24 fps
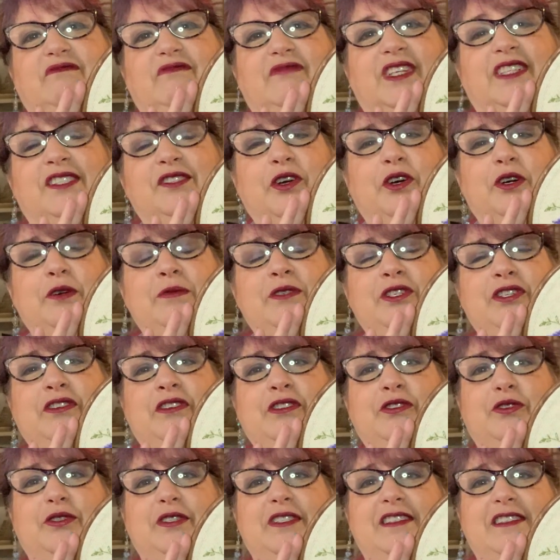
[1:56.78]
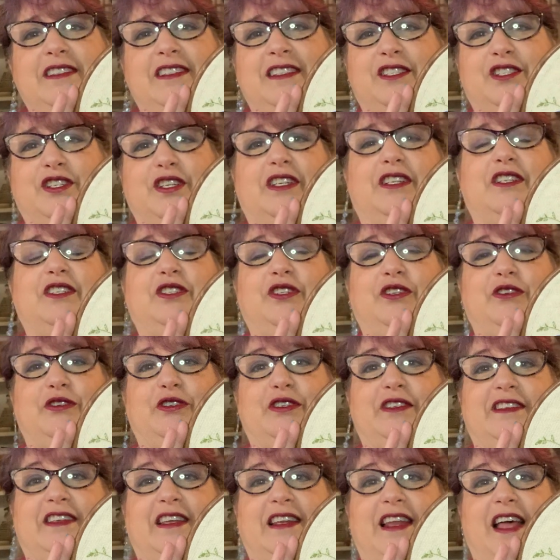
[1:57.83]
so I hope she enjoys stitching it too.
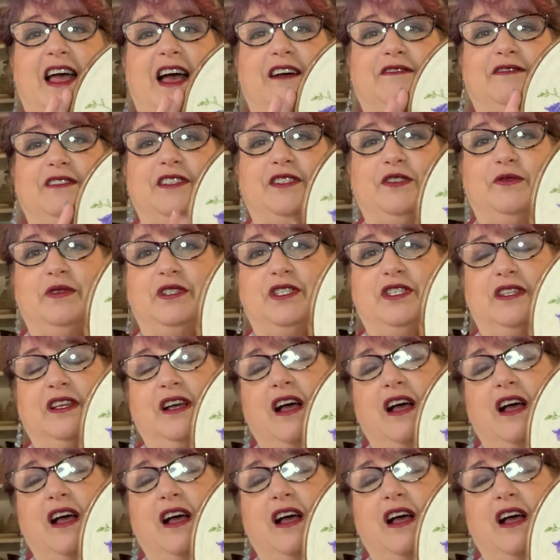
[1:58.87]
She's gonna have to switch the